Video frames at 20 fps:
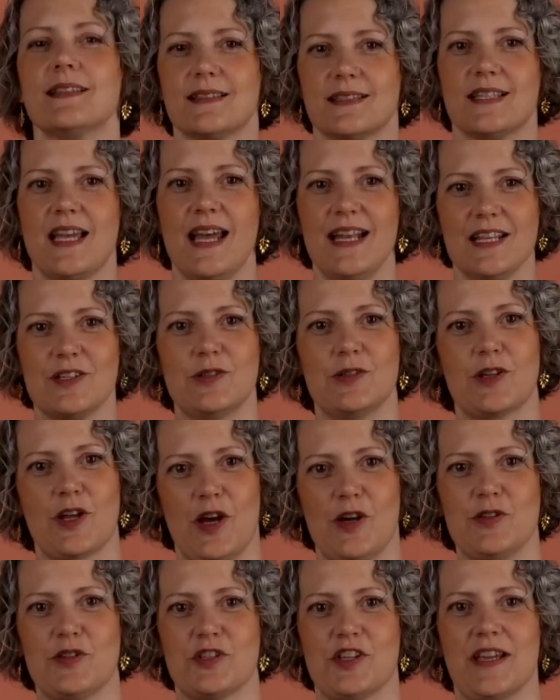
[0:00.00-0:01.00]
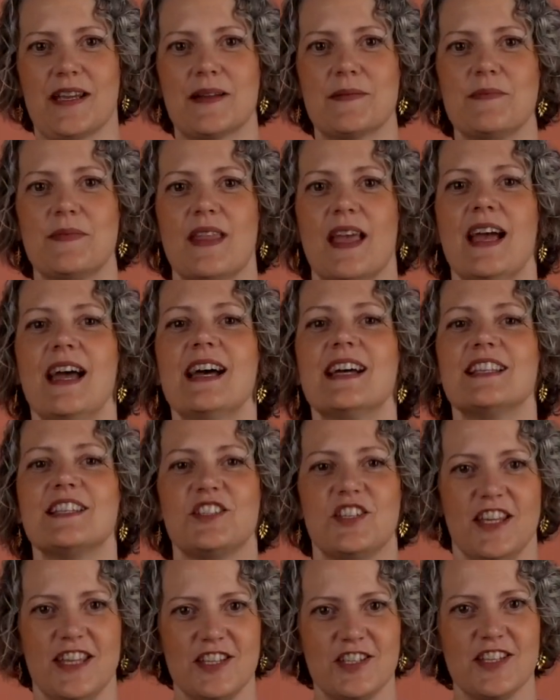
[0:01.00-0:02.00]
Technical coaching
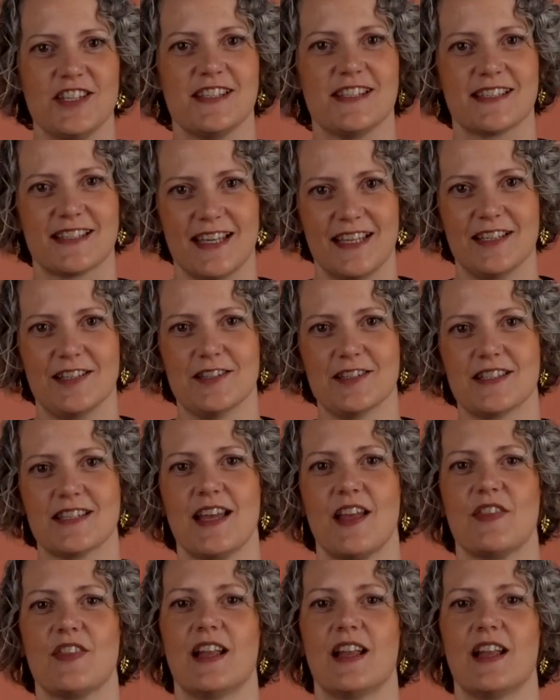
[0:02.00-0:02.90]
teaches skills